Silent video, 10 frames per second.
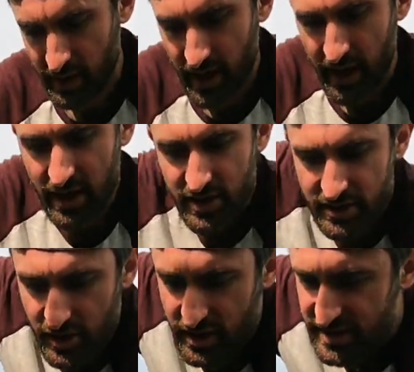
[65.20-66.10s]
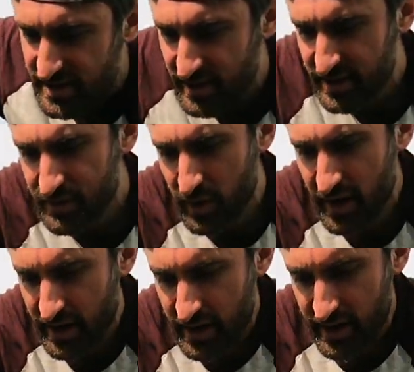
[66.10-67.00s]
Okay, so you can see this
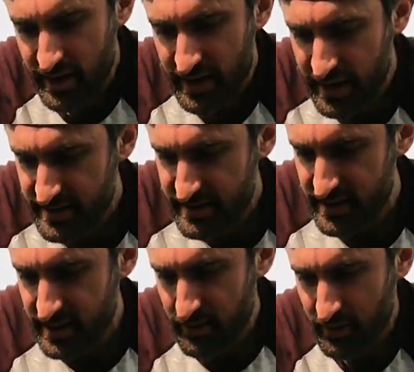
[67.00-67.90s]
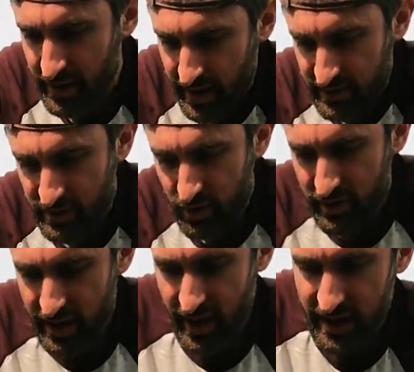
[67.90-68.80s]
one, it's when I do
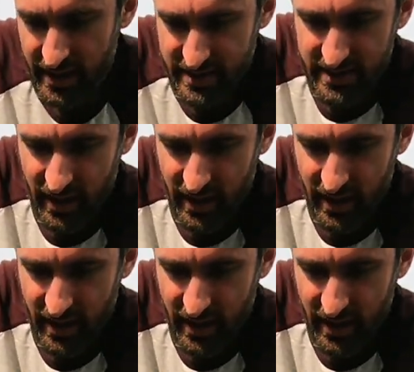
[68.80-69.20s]
that, it's